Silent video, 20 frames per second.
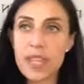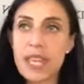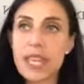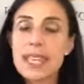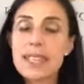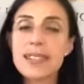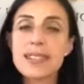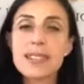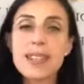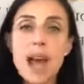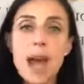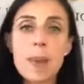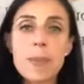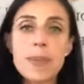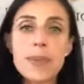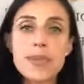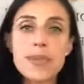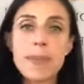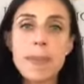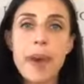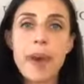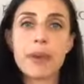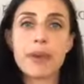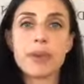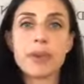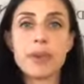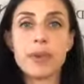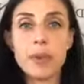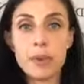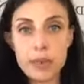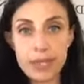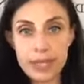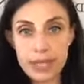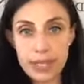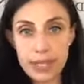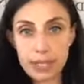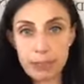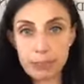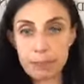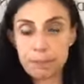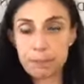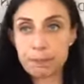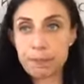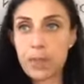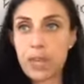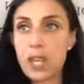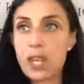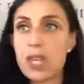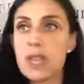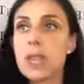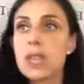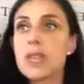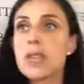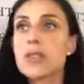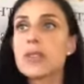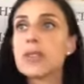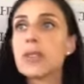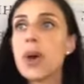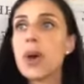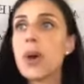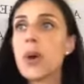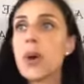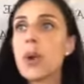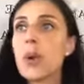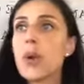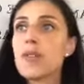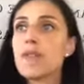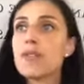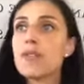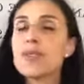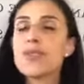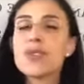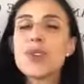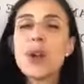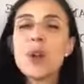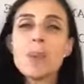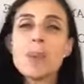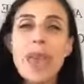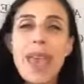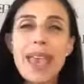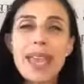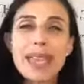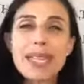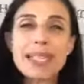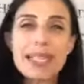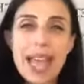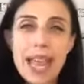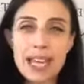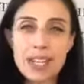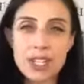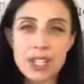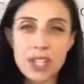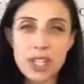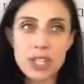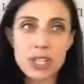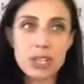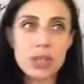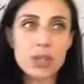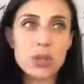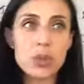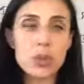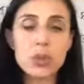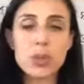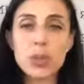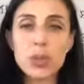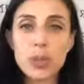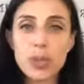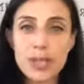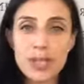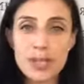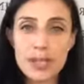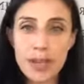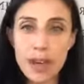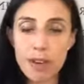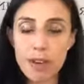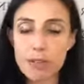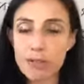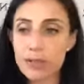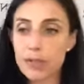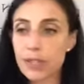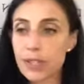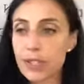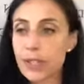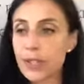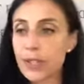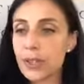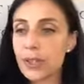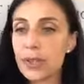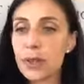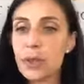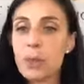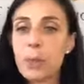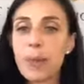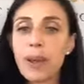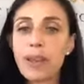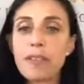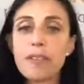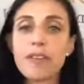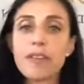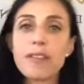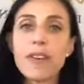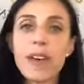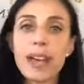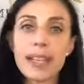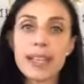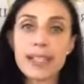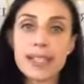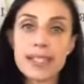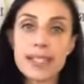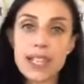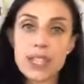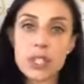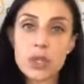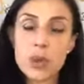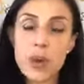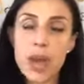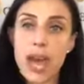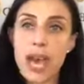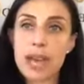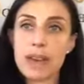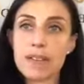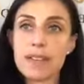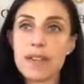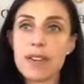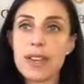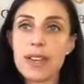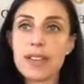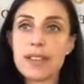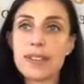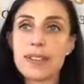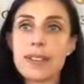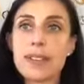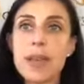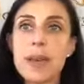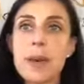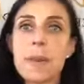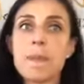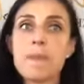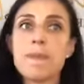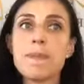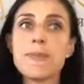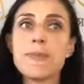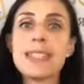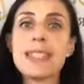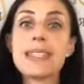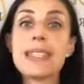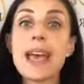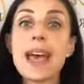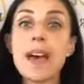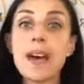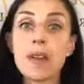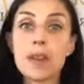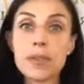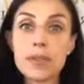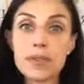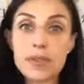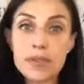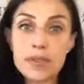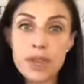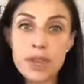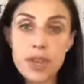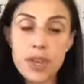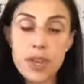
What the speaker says: Stop is about noticing. So if you start paying attention to yourself, you might find that you have some tells.